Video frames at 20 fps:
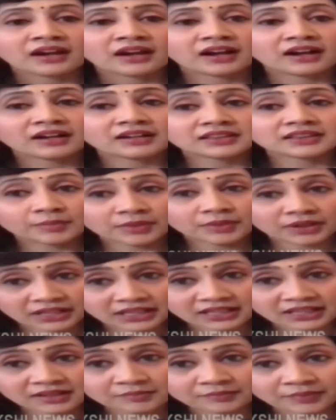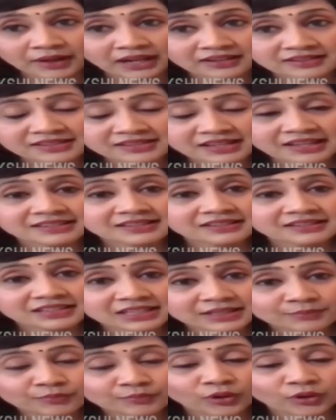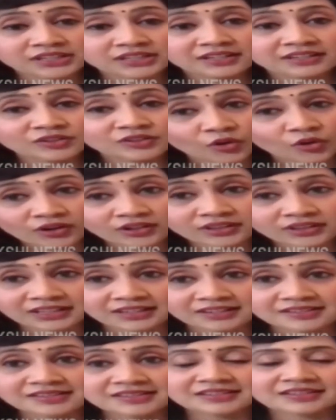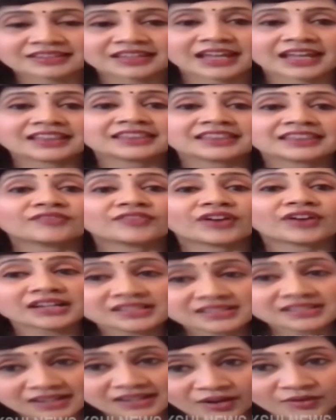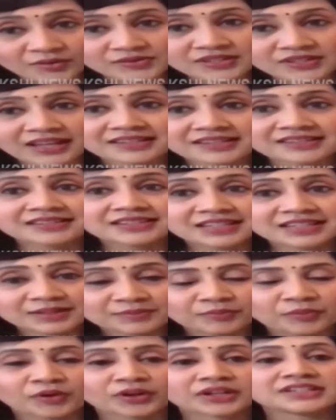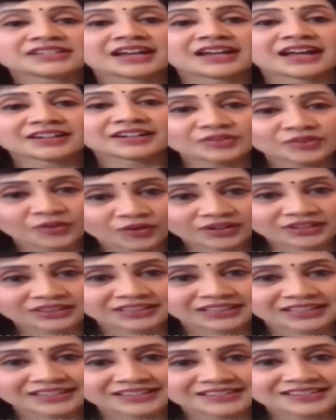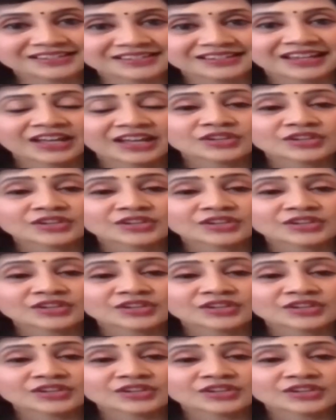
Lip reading: The Buckingham Palace has the T point at northeast. Then the White House has a T point at northeast.